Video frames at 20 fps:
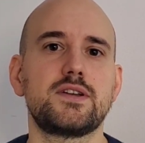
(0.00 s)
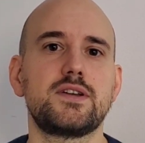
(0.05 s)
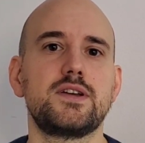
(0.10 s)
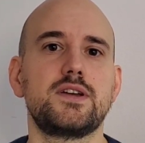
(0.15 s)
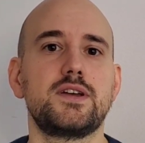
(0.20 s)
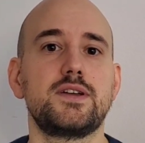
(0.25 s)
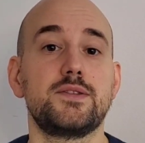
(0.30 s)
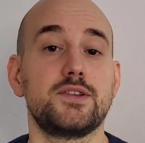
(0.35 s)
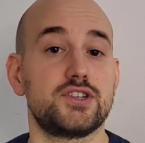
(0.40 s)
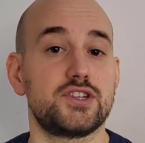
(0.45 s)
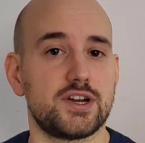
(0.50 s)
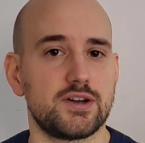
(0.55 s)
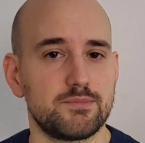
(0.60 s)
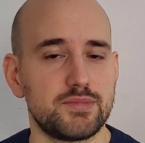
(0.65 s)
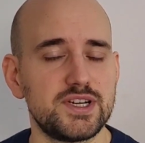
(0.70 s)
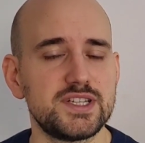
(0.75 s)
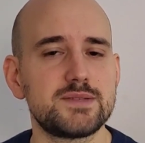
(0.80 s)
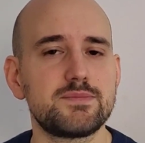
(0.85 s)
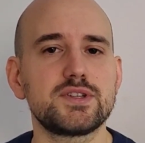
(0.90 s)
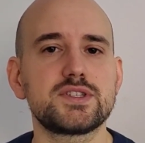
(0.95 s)
the general
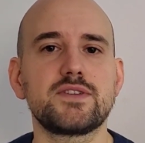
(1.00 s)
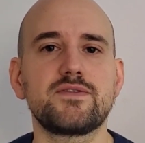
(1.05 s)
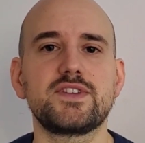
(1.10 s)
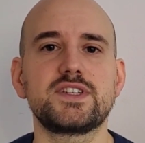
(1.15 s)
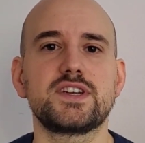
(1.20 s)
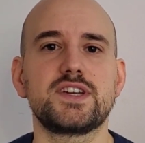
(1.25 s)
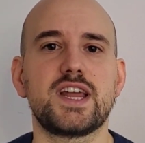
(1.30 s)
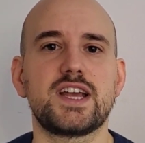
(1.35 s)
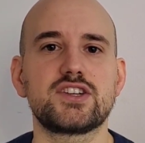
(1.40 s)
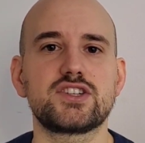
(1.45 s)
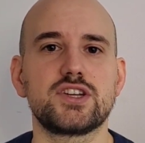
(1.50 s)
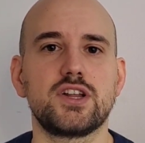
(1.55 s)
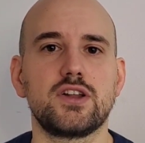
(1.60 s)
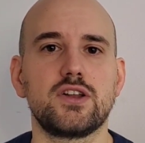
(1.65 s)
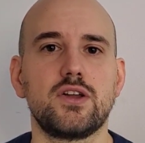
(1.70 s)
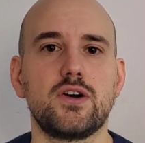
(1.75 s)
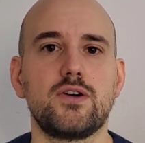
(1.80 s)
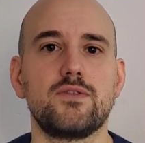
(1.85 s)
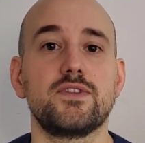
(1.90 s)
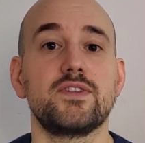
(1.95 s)
principles of international
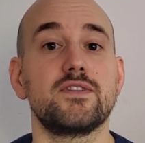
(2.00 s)
law.